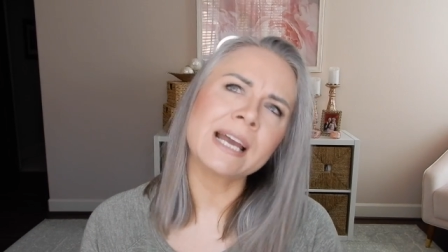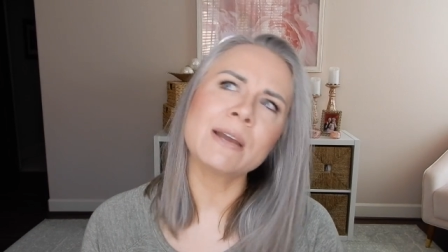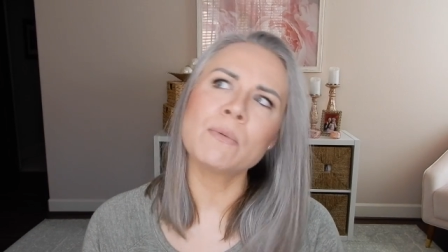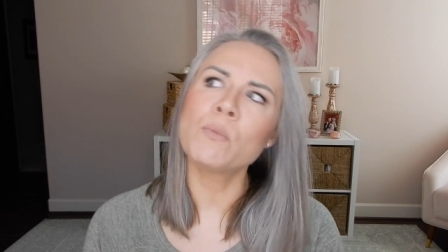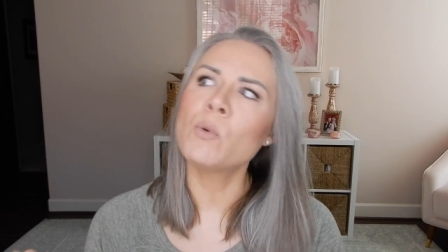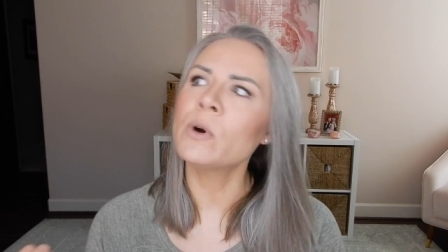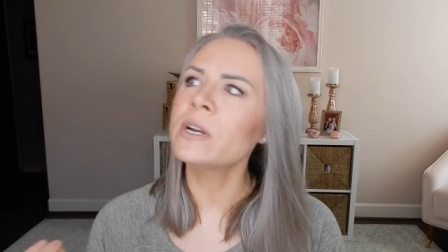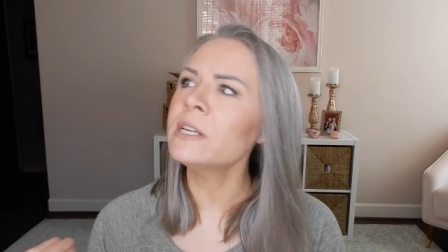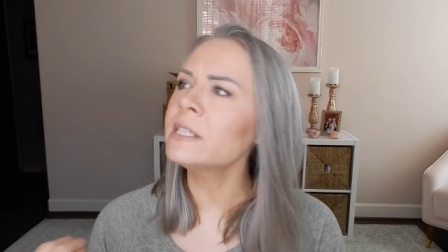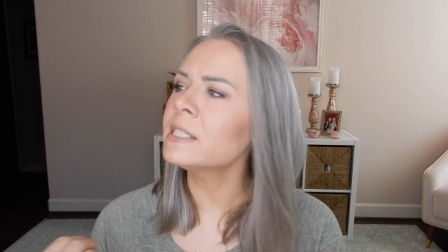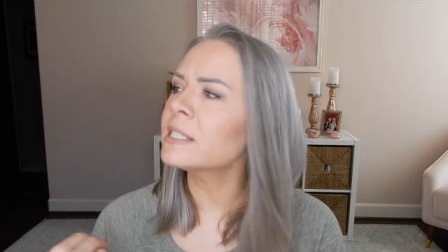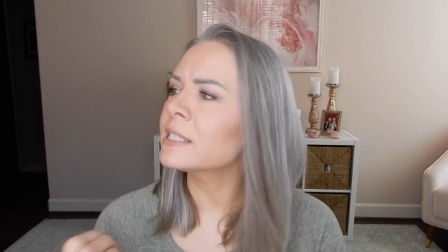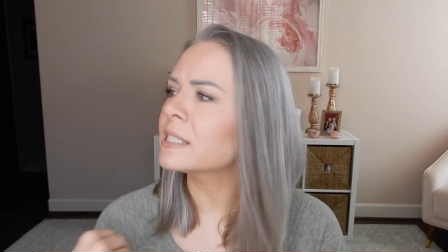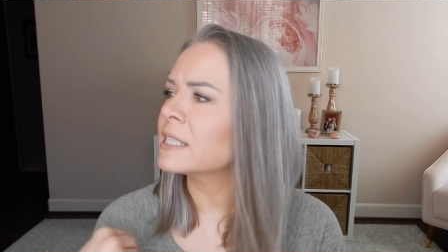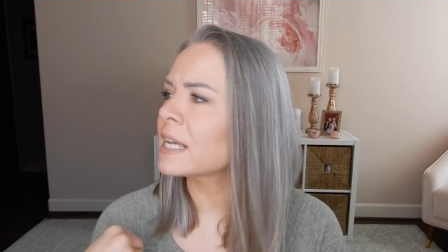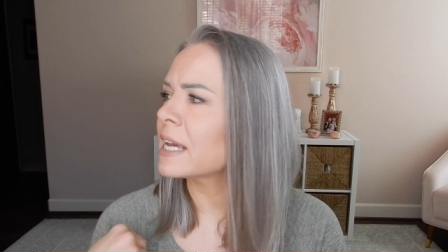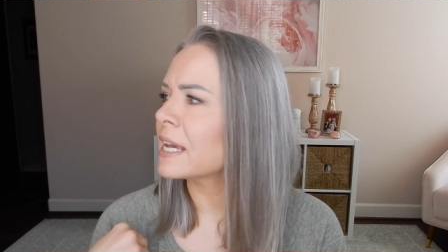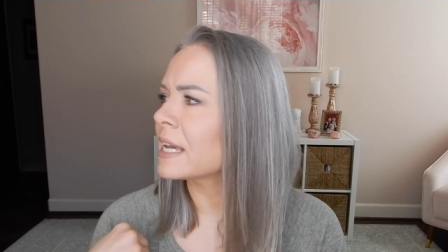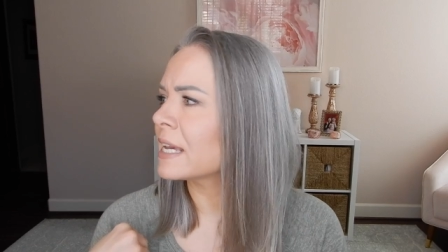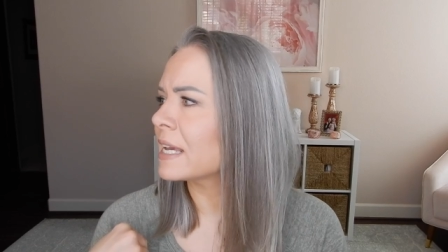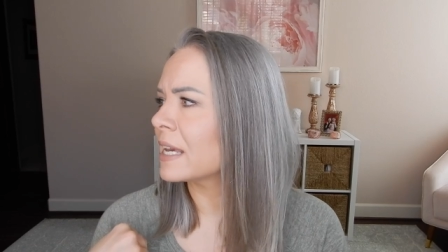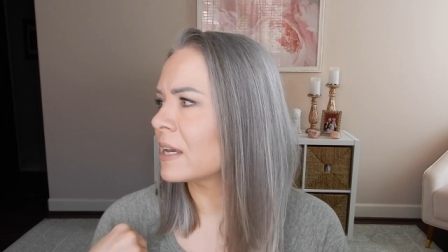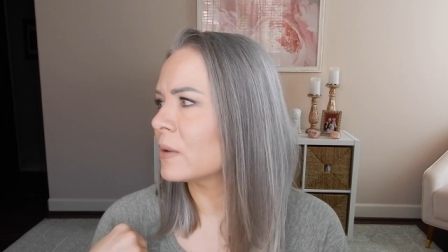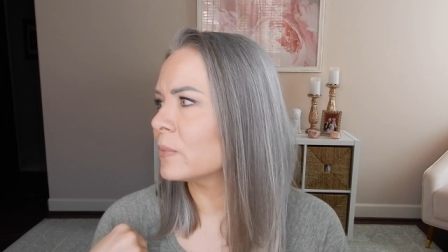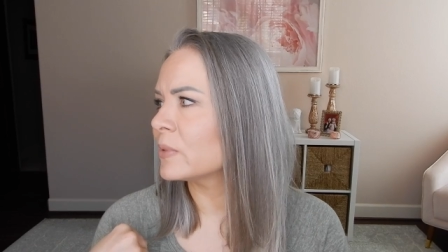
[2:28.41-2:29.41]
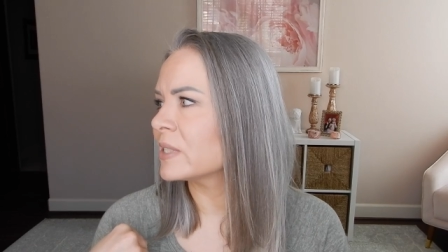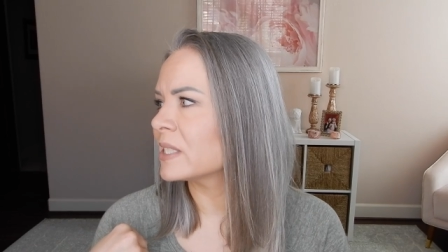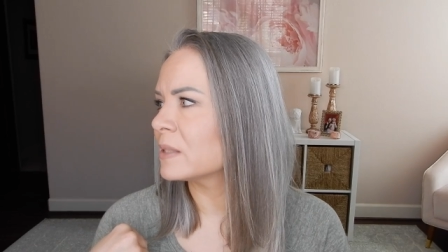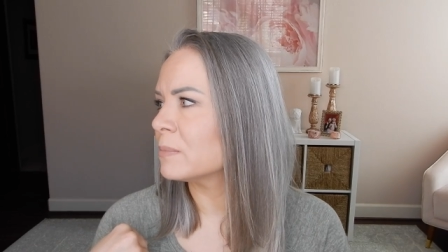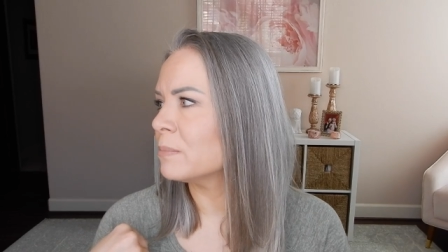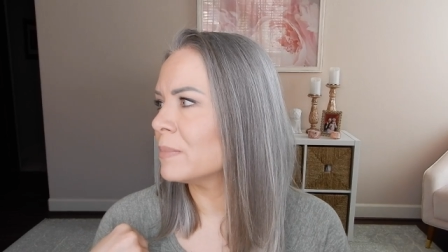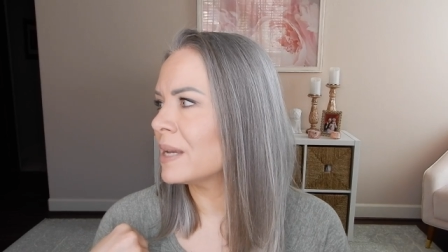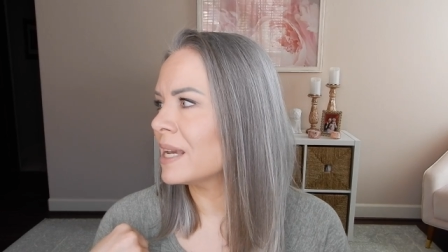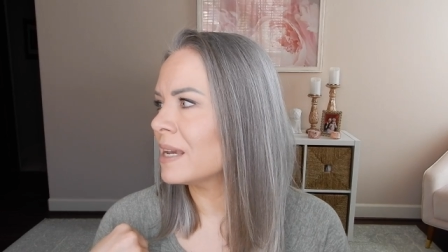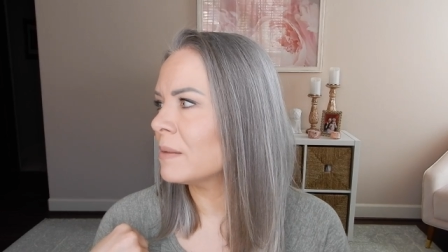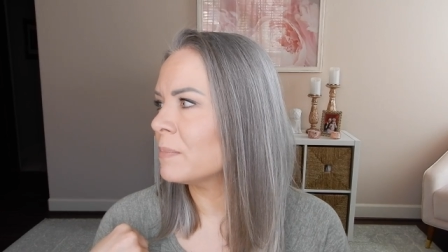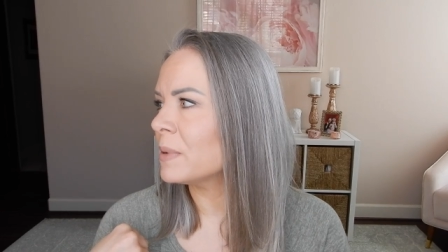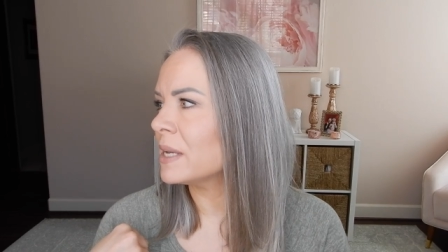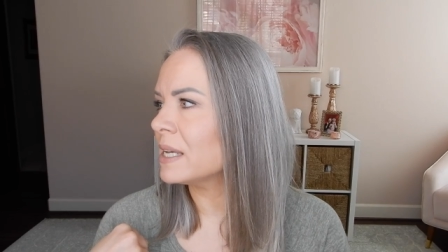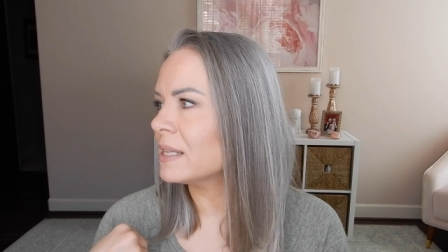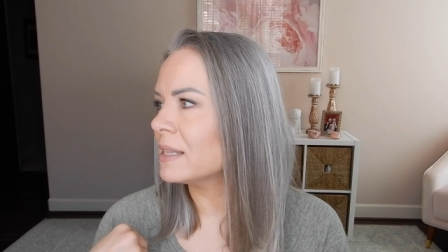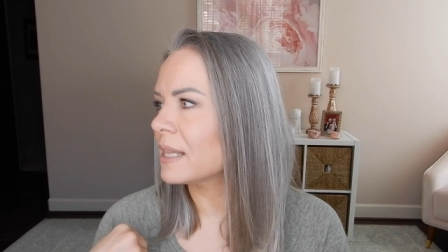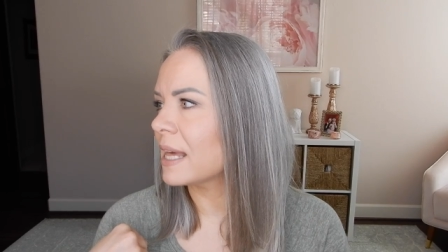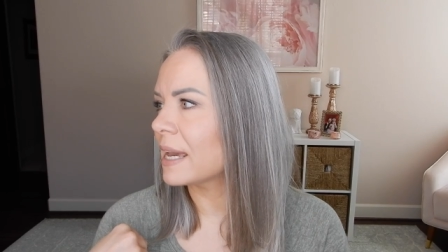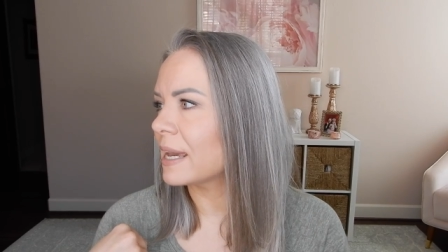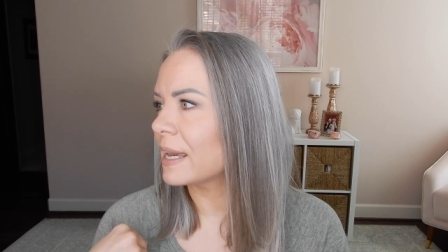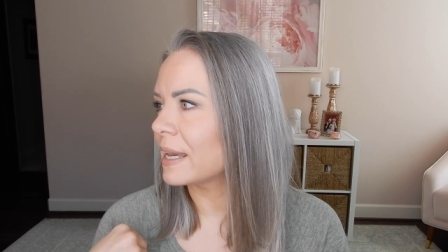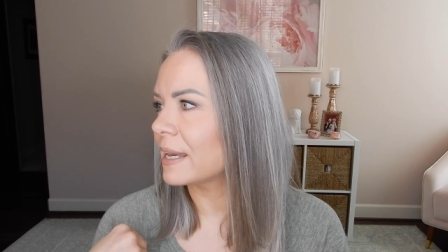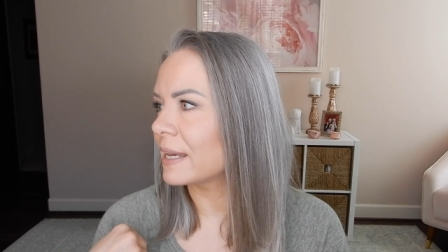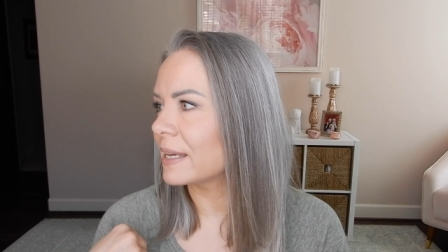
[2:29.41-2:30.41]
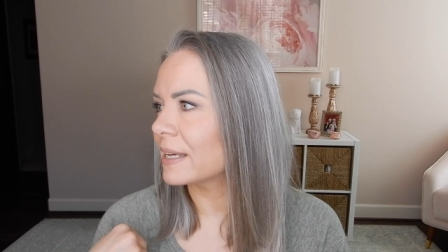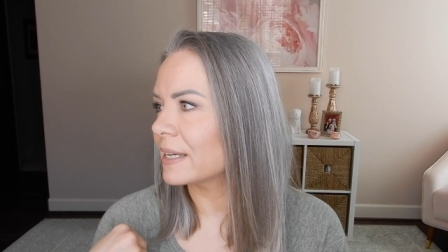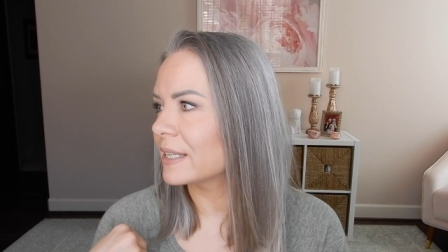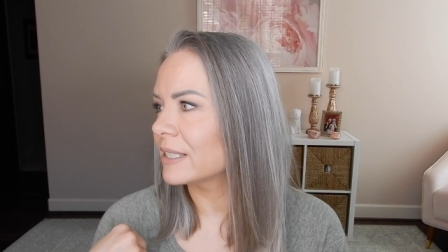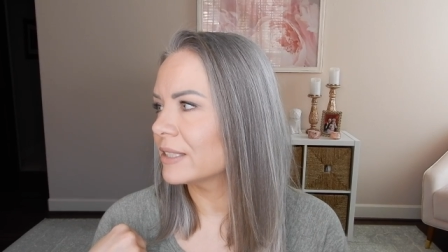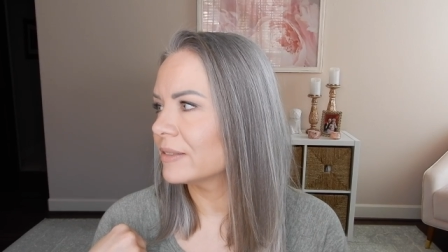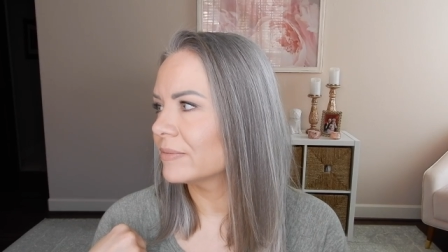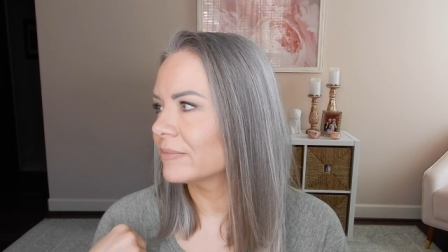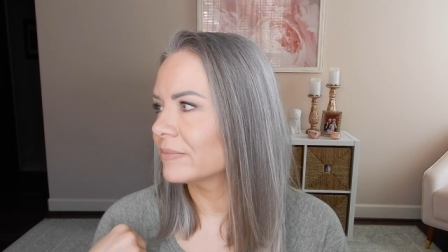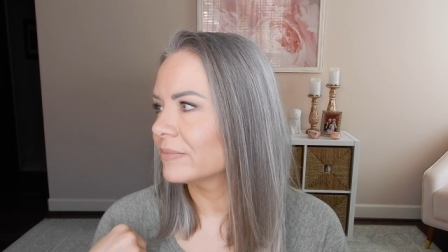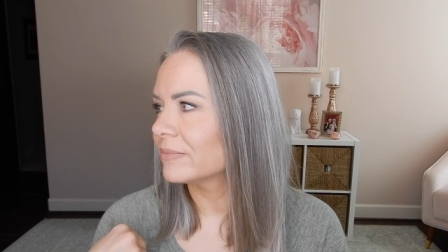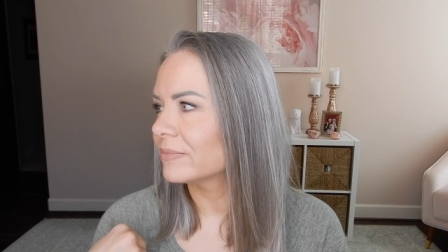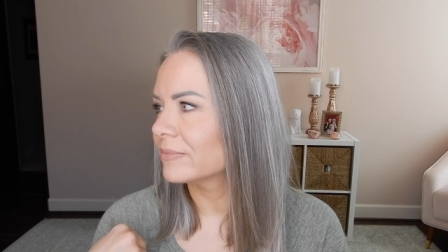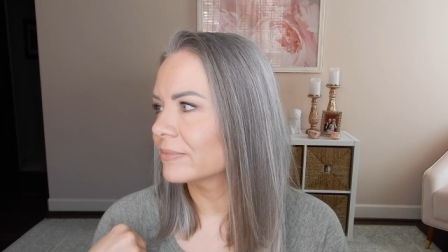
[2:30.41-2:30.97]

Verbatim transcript: I want to say it was maybe like,